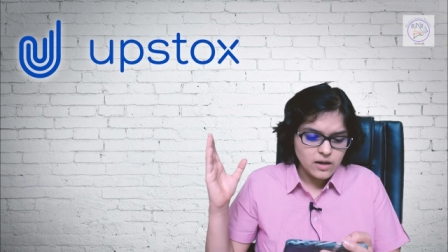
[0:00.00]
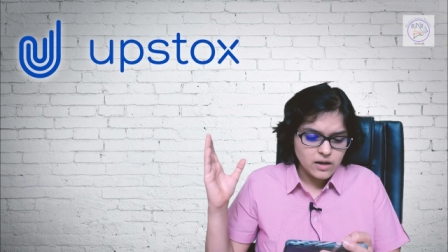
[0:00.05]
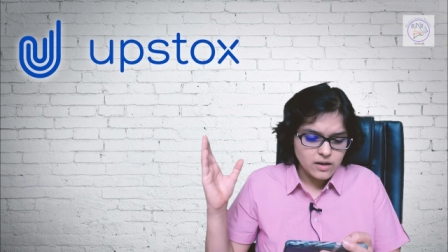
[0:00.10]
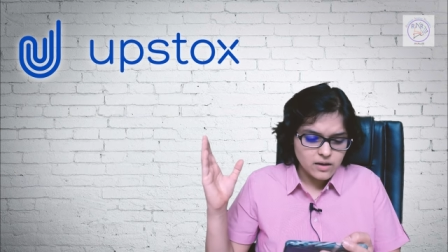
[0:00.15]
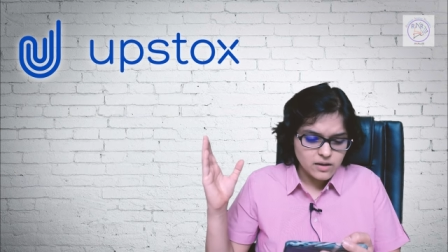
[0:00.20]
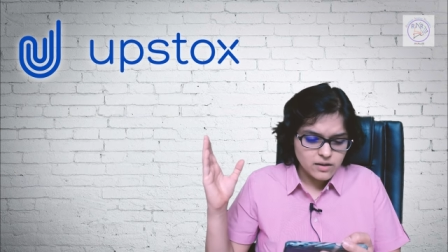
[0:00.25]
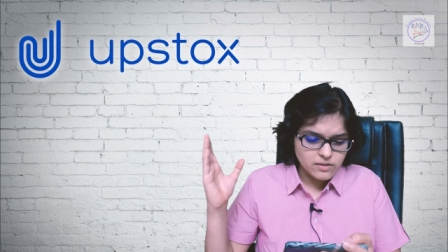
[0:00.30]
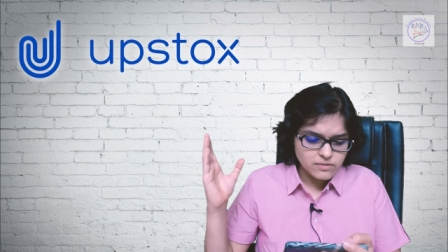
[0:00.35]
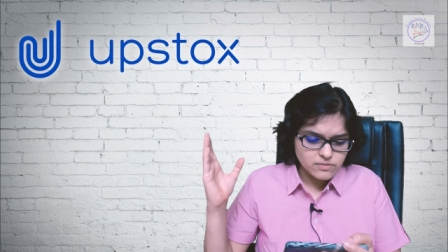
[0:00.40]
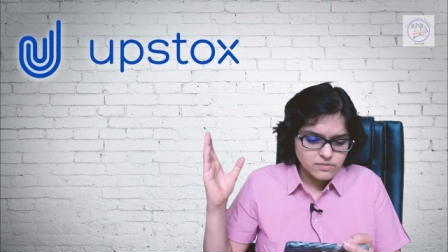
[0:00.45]

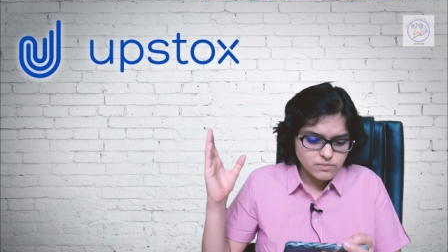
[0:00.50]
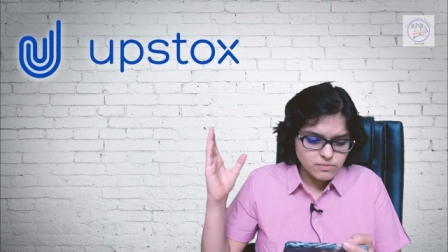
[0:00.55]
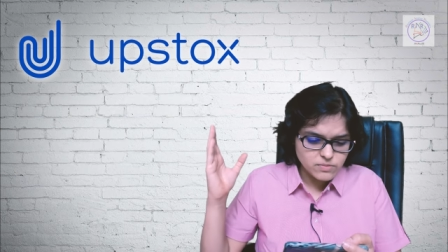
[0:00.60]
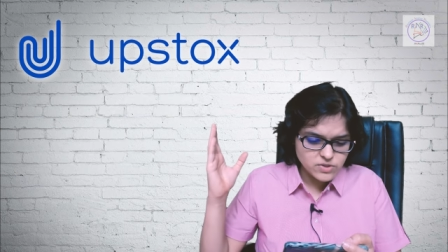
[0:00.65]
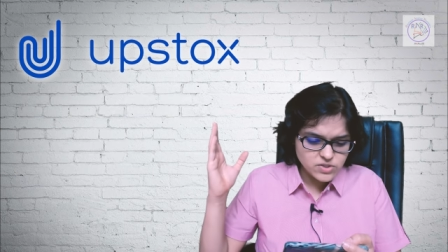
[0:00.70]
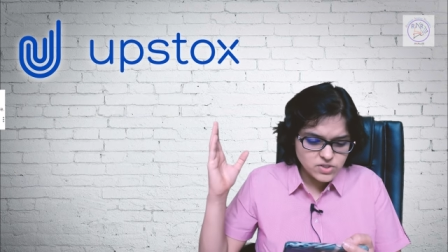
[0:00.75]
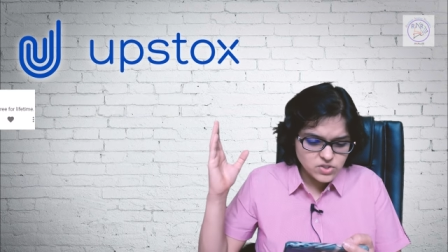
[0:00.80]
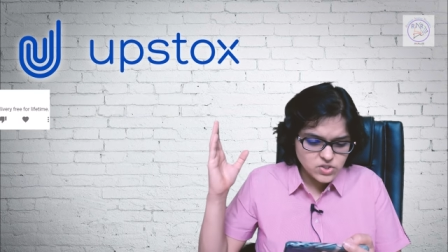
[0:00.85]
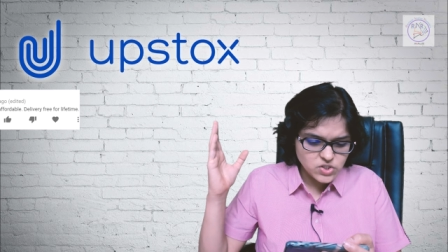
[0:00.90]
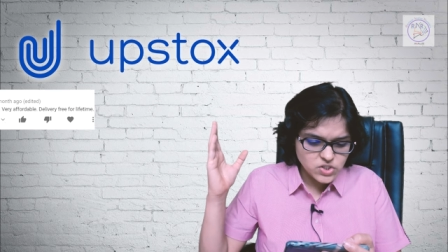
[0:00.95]
Uh,
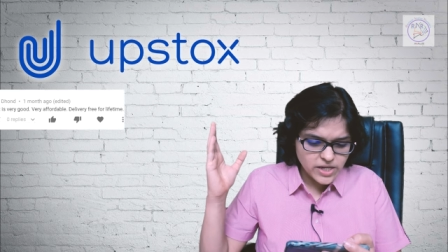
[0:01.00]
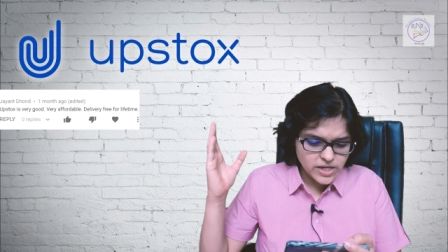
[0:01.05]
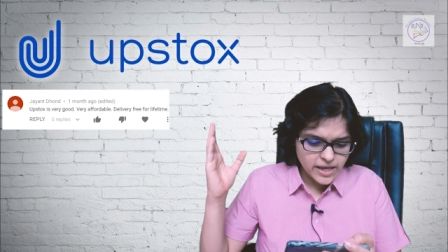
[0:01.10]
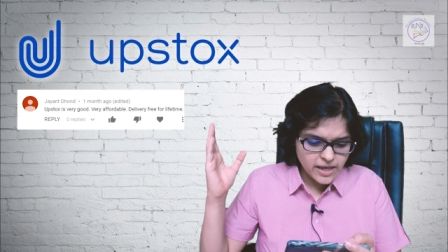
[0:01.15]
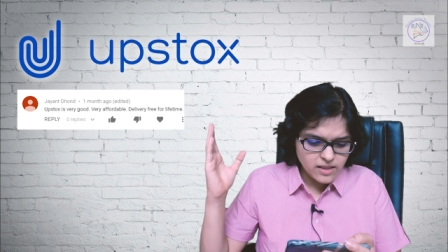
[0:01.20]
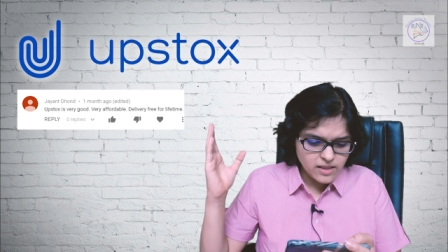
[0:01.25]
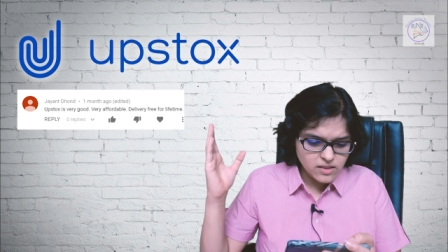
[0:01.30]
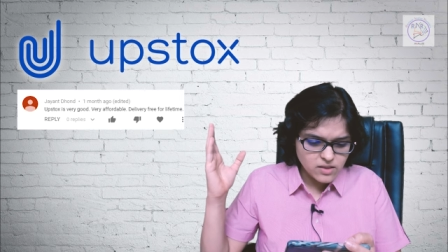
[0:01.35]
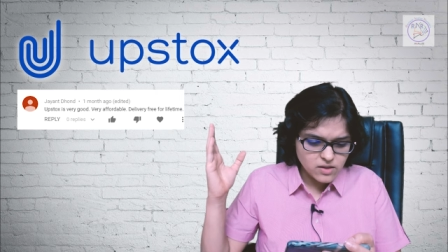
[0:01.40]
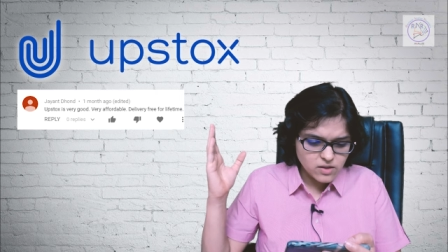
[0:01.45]
Mister
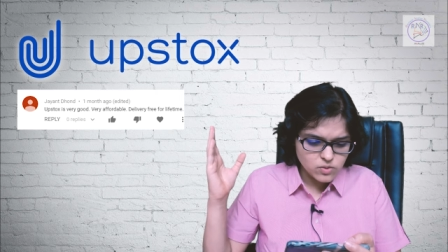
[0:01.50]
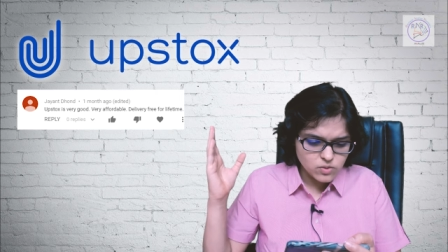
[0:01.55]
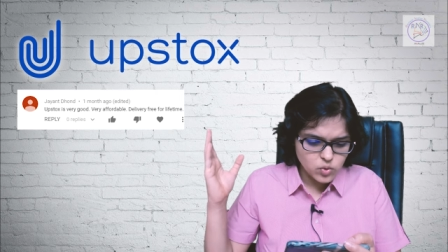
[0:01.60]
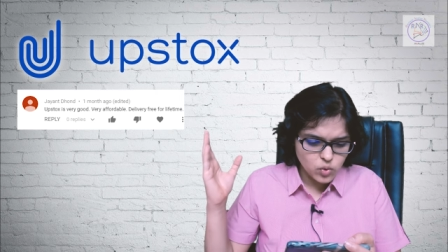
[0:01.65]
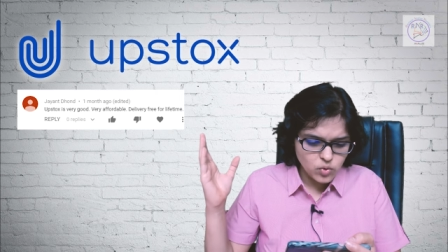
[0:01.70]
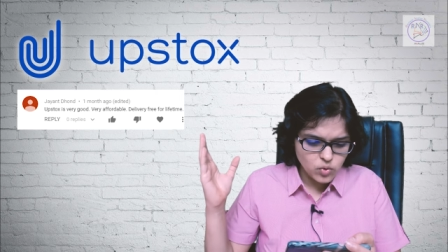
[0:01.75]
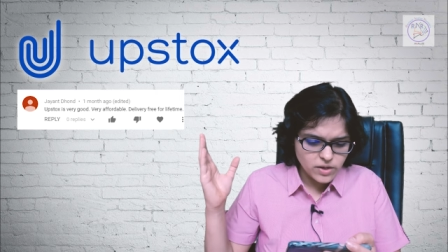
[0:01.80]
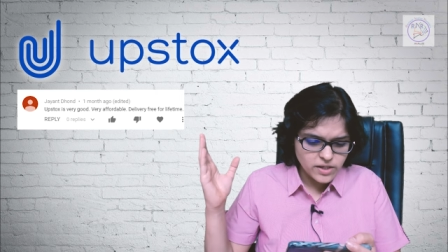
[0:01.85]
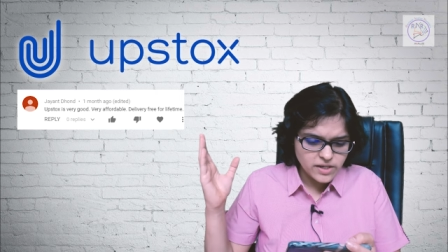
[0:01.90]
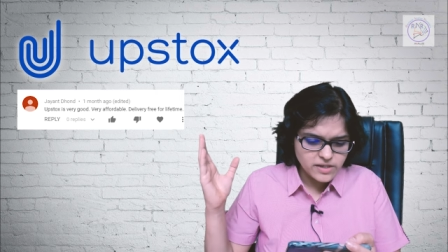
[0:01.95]
Jayant
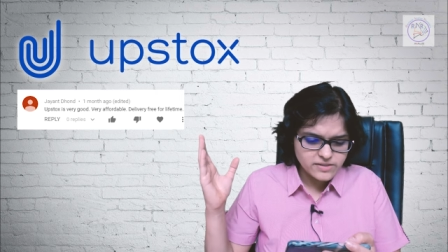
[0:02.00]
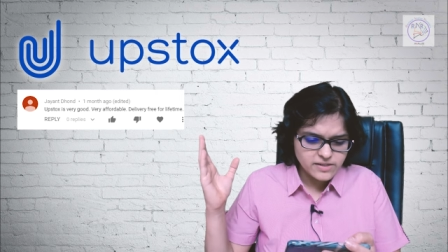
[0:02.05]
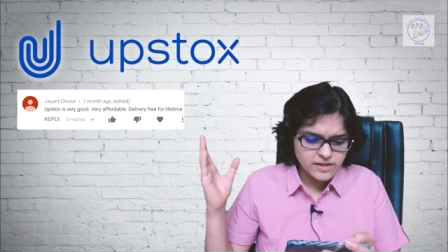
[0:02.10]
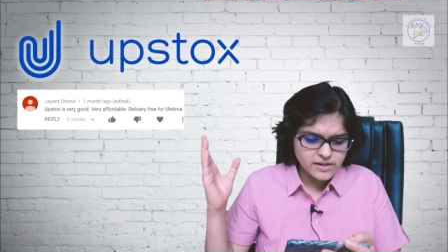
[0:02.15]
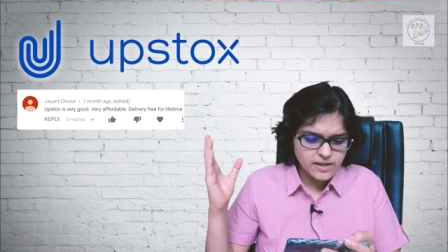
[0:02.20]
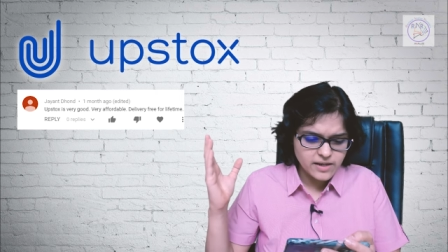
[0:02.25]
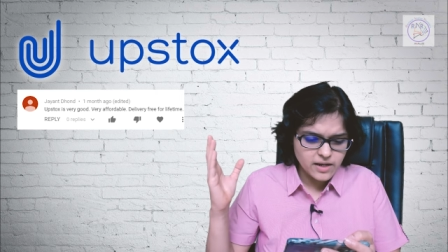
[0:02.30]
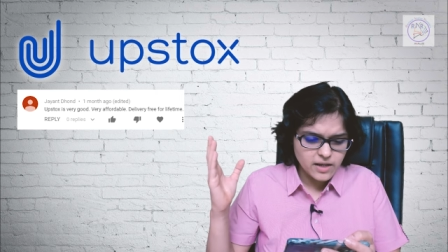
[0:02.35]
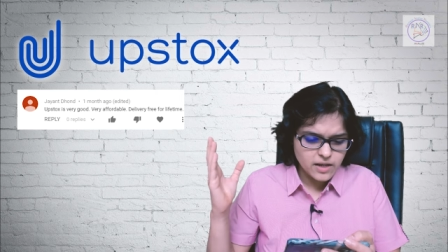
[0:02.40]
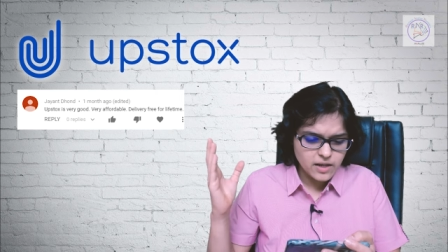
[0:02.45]
Dond, he
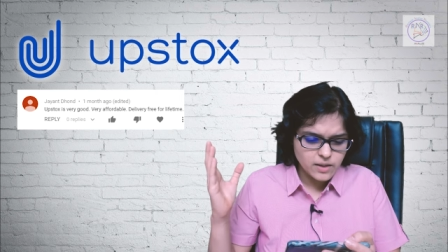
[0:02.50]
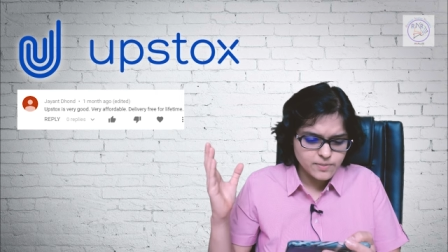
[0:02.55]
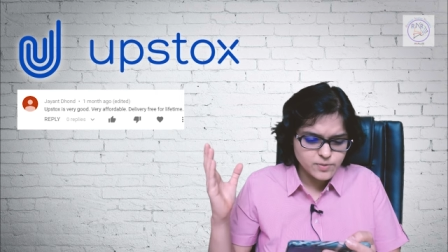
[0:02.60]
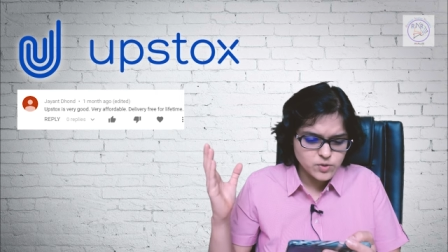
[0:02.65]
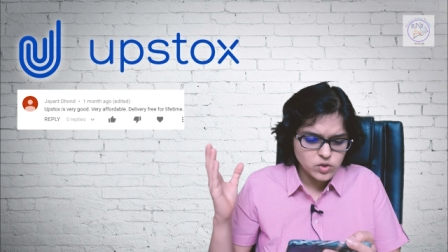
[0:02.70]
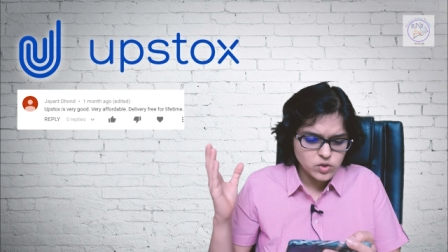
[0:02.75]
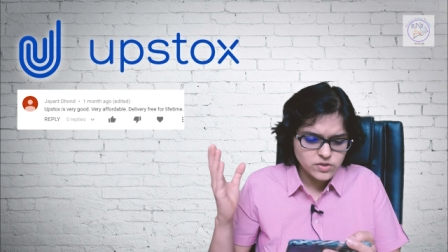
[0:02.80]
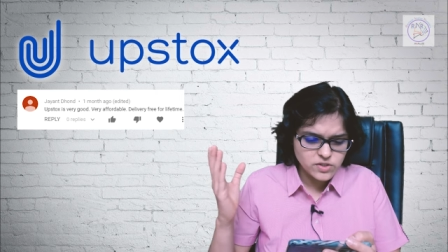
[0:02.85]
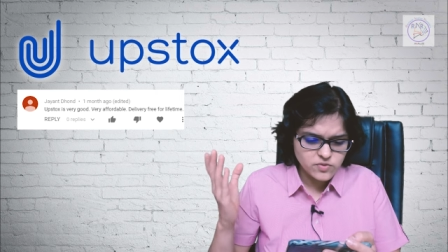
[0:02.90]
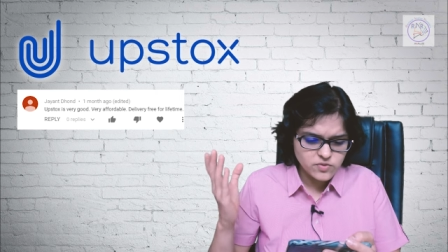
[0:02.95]
said that
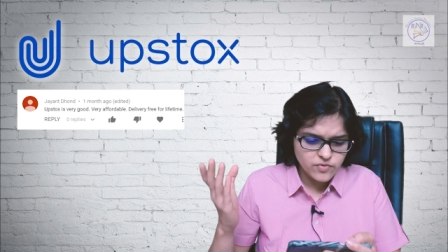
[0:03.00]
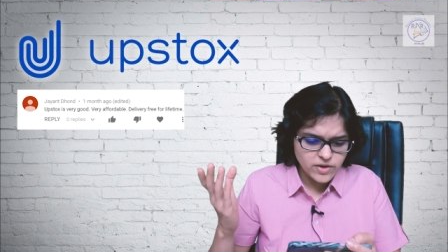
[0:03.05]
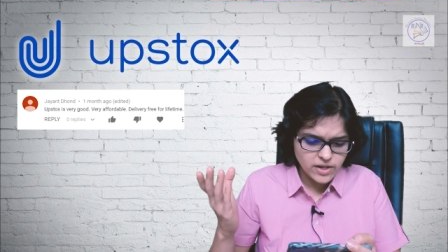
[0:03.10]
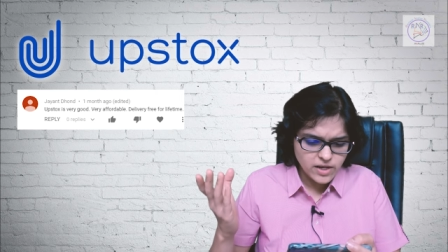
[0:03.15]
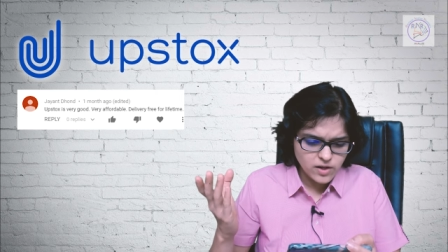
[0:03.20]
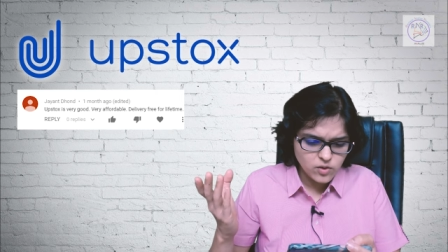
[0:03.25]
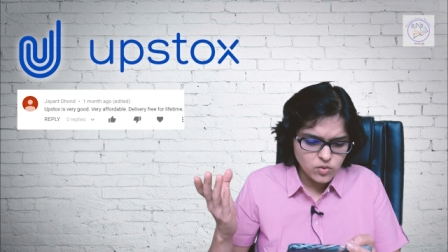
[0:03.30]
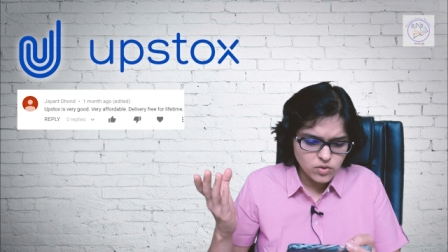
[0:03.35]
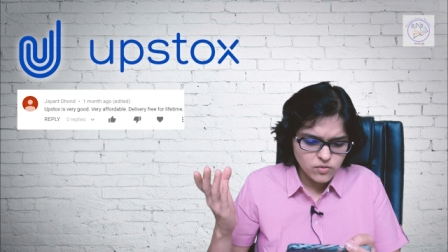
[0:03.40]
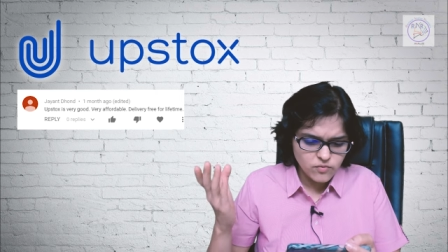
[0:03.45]
Upstox is
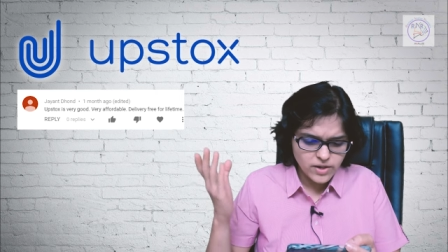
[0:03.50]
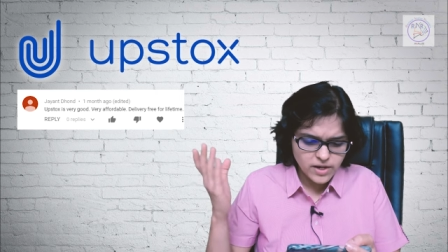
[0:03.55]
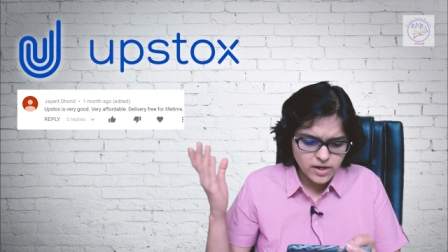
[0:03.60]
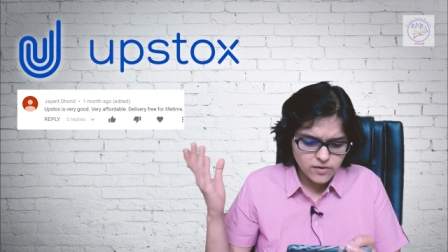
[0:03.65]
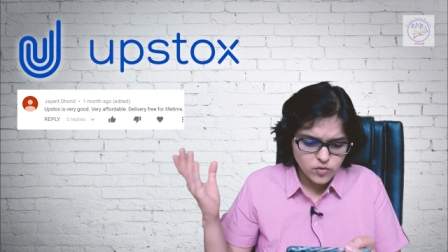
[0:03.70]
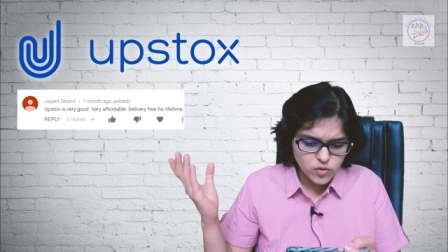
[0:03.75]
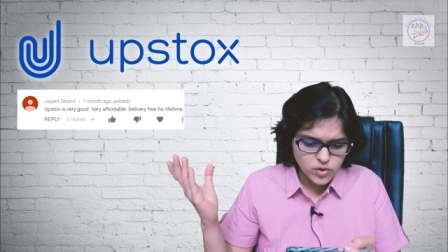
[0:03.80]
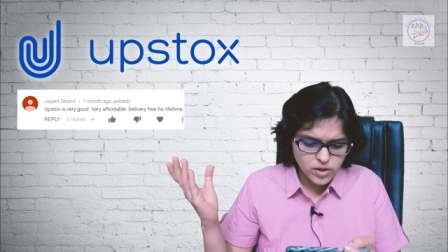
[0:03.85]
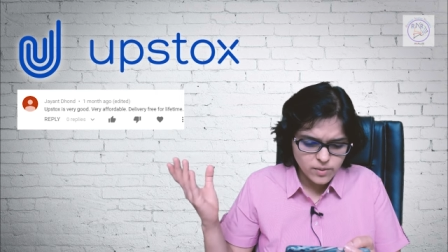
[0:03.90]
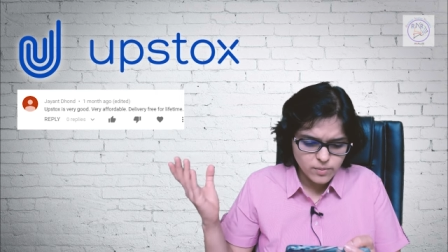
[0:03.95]
very good, very
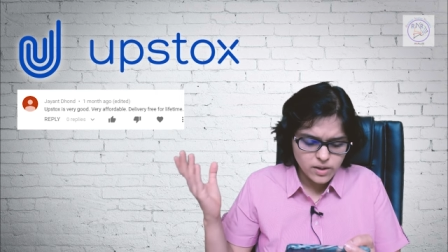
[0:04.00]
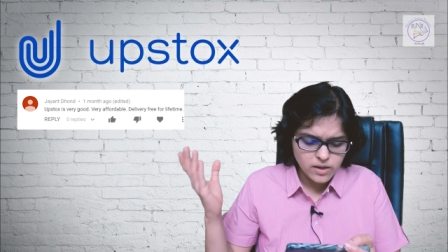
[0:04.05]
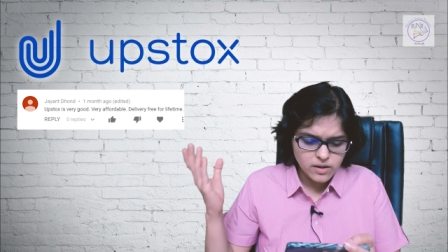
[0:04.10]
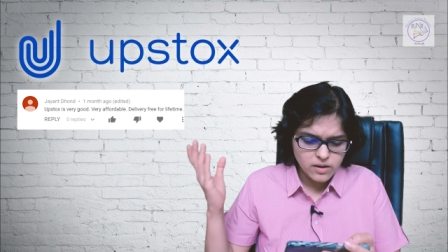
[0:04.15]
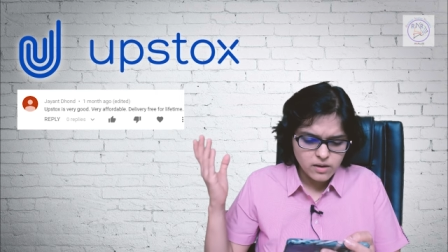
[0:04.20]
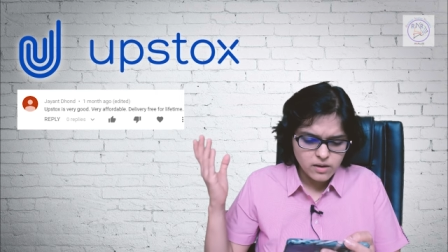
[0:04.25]
affordable,